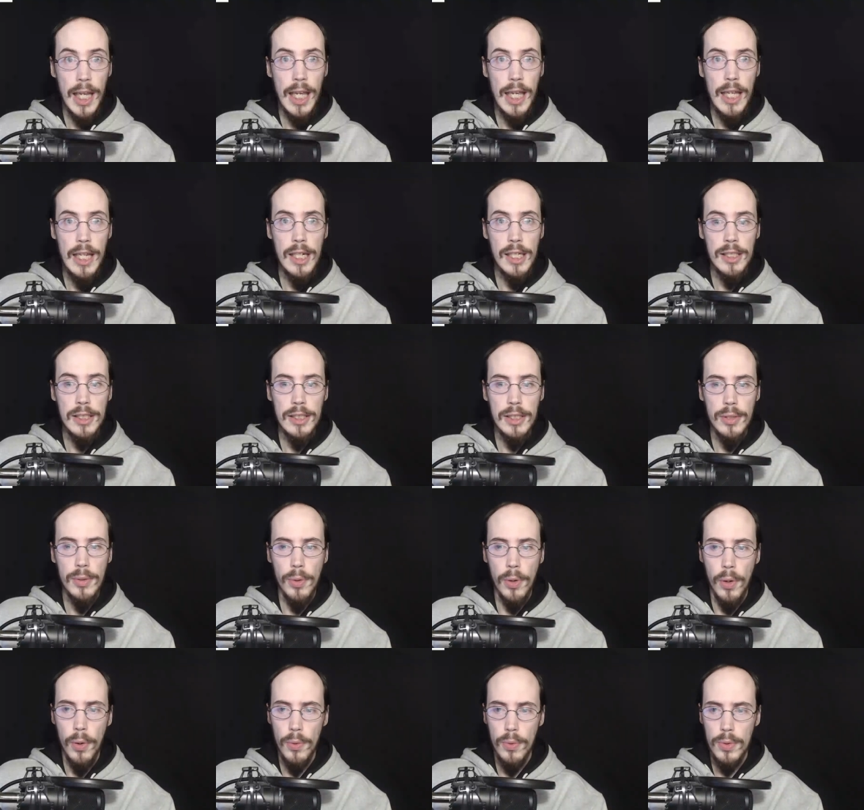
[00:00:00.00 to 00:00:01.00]
Eden
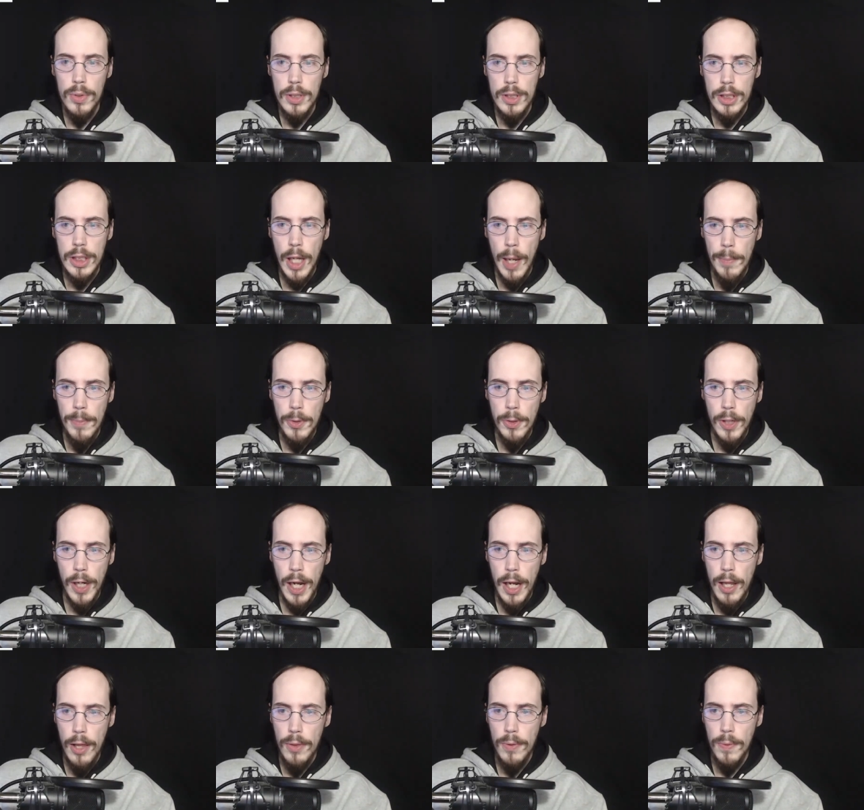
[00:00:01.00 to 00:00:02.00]
Zero, Chapter
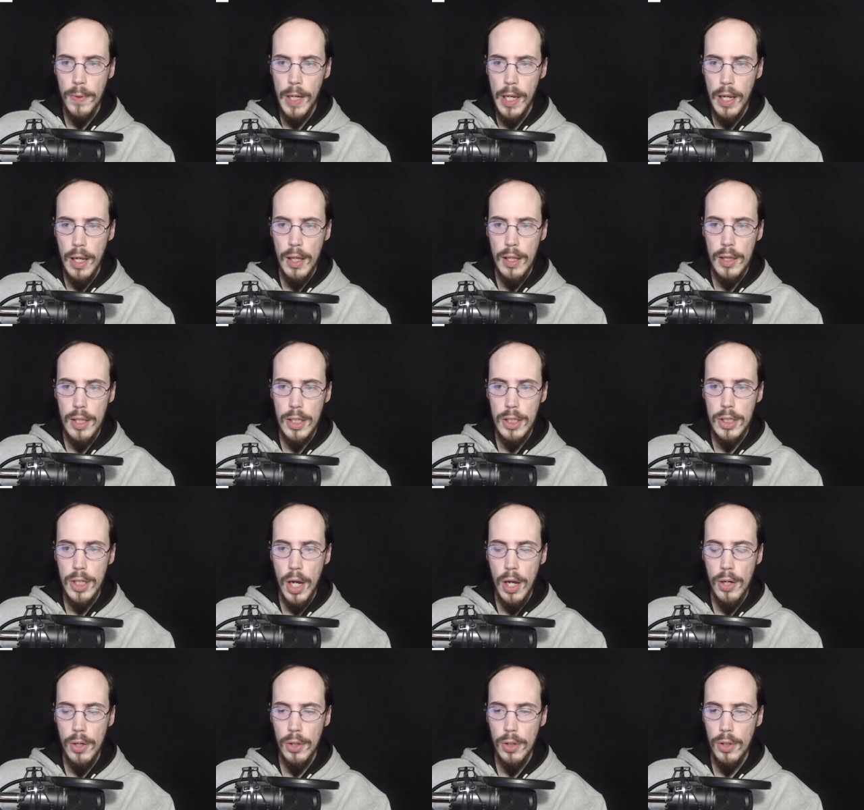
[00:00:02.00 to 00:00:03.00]
83, The
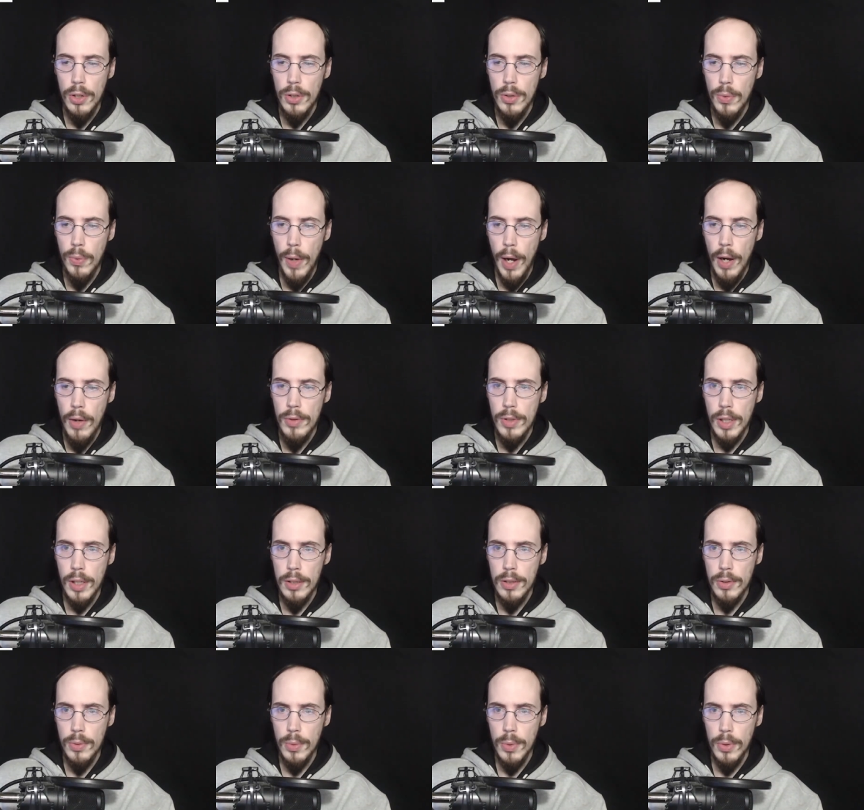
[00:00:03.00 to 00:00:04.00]
Shahird Round
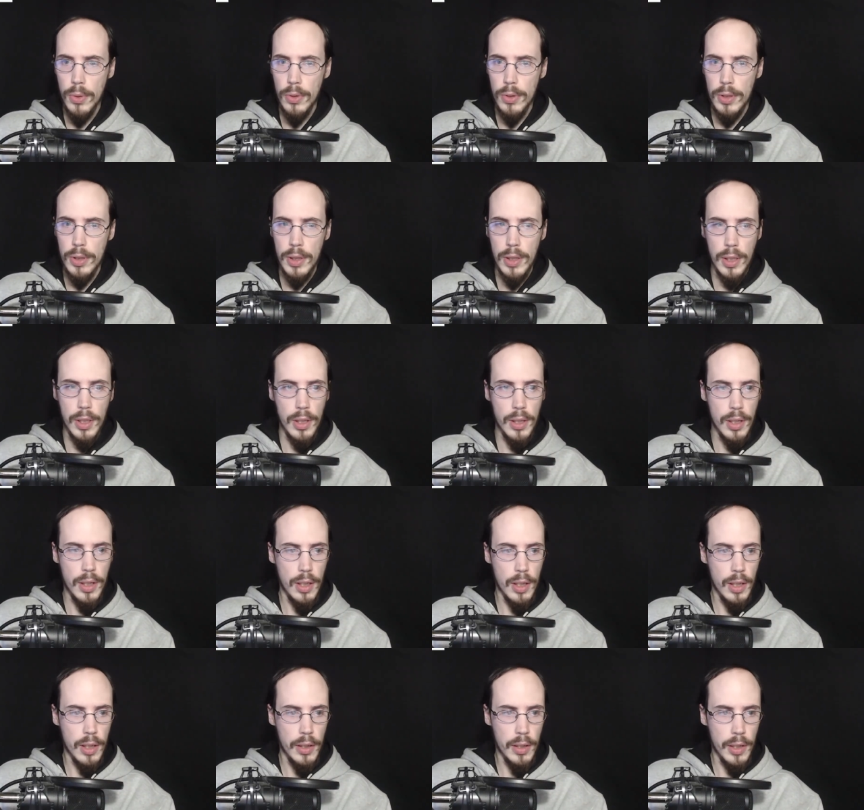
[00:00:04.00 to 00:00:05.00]
Underworld.
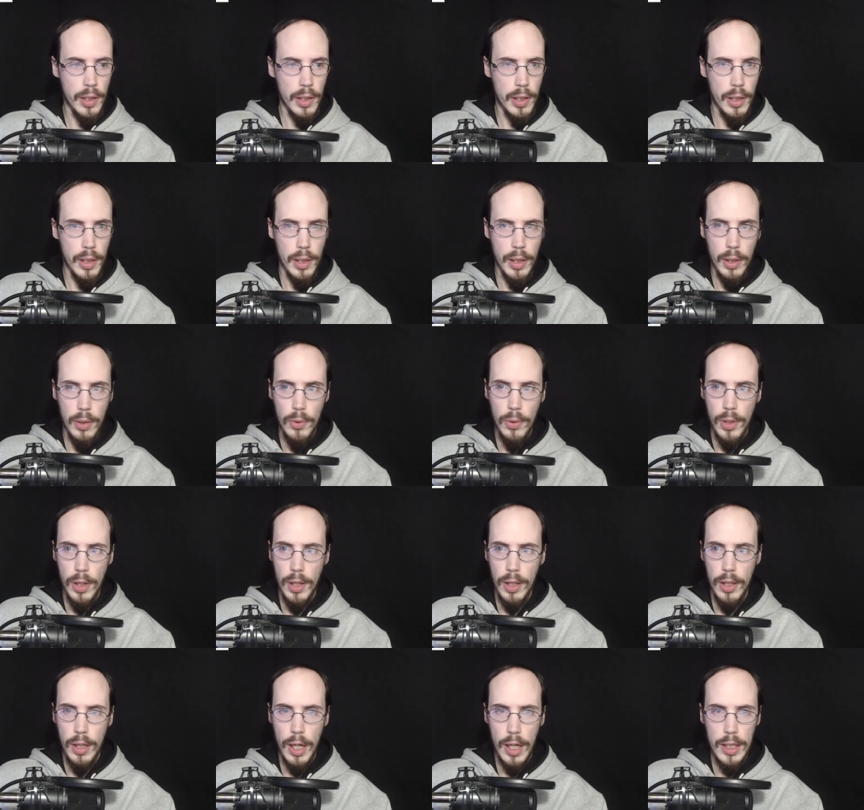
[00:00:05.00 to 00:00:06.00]
We got
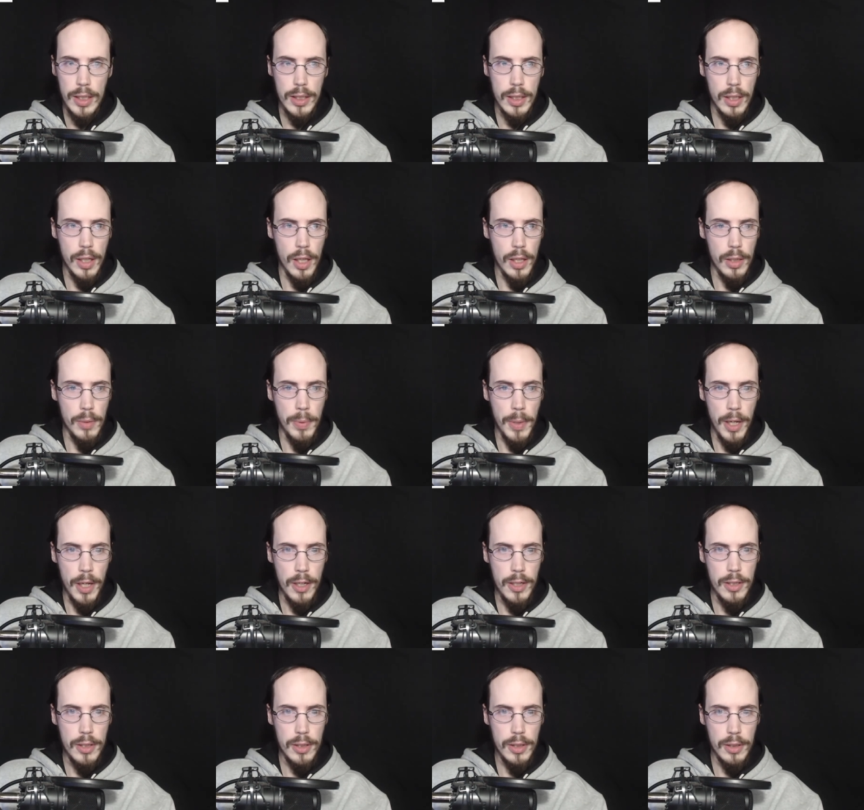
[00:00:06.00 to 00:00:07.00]
a nice color
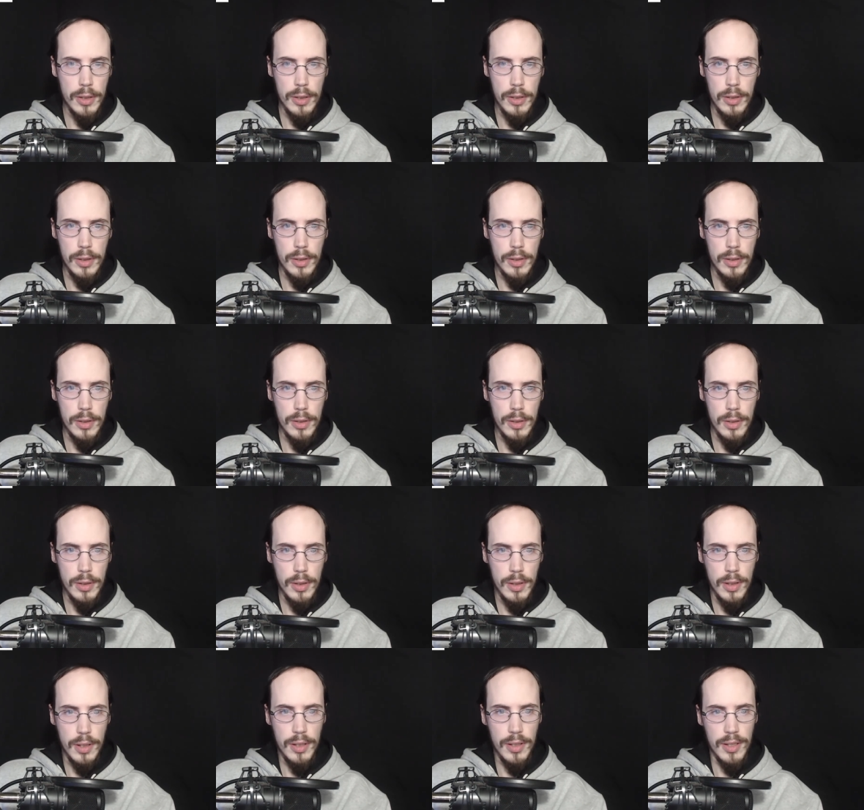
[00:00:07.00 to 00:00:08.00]
page.
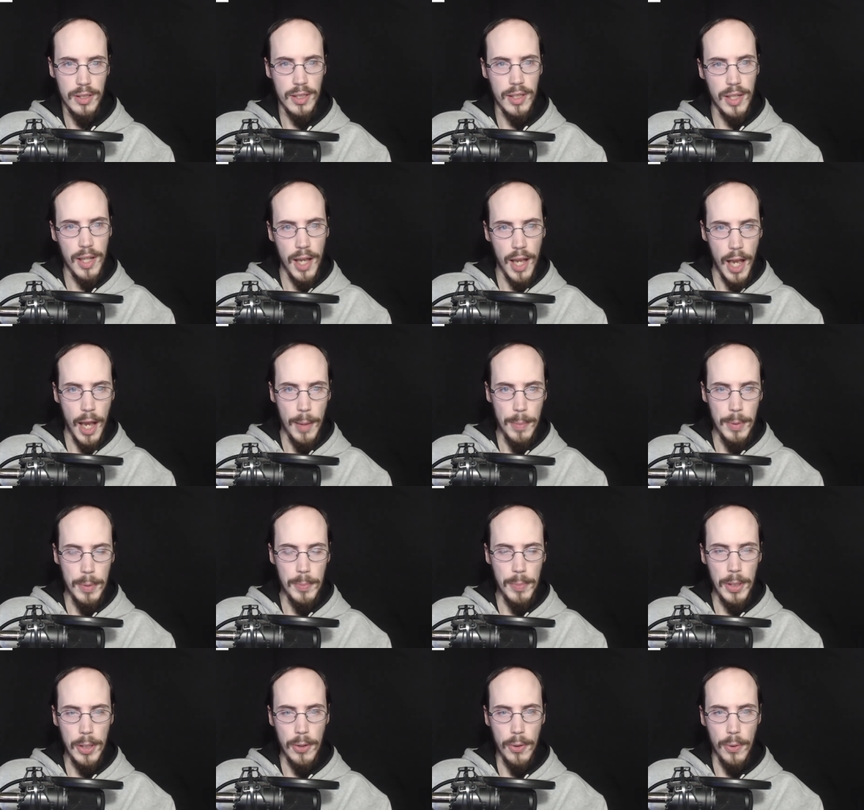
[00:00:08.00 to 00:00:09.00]
Happy
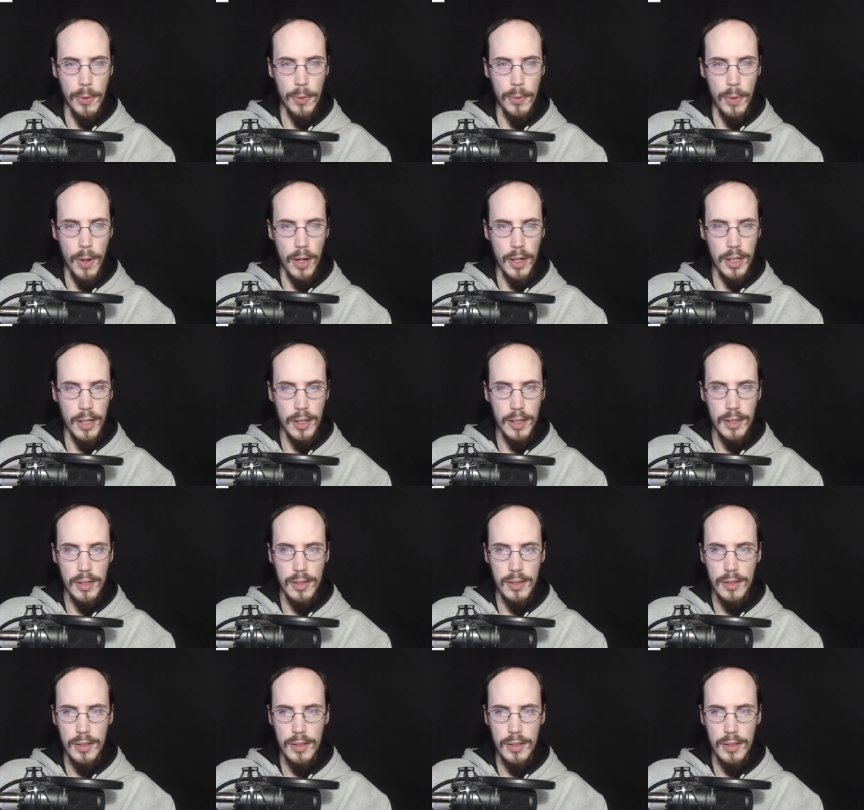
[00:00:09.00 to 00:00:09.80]
Pino on a rocket.